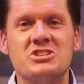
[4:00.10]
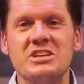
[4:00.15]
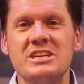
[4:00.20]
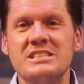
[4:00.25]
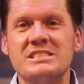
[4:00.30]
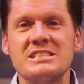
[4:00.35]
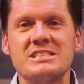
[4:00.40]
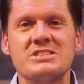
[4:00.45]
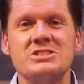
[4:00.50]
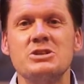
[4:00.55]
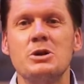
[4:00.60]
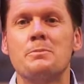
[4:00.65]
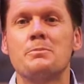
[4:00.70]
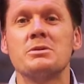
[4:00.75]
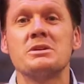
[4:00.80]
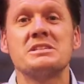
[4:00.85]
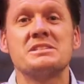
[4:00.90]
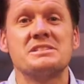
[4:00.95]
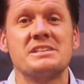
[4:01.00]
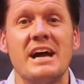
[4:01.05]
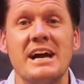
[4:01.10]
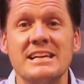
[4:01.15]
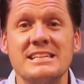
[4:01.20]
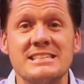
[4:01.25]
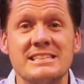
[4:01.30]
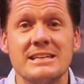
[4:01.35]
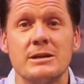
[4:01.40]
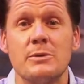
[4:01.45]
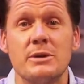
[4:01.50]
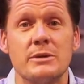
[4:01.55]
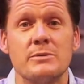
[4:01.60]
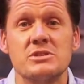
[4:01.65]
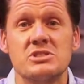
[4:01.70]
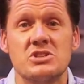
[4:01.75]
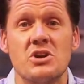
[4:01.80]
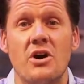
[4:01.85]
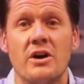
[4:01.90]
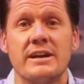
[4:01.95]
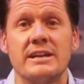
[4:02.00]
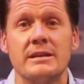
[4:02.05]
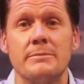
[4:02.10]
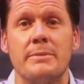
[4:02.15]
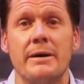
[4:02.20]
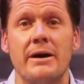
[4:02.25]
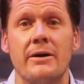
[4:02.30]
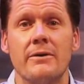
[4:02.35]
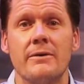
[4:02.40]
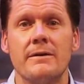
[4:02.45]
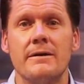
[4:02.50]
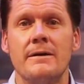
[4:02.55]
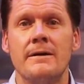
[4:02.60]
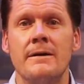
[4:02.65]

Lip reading: Jesus knew precisely what he was talking about.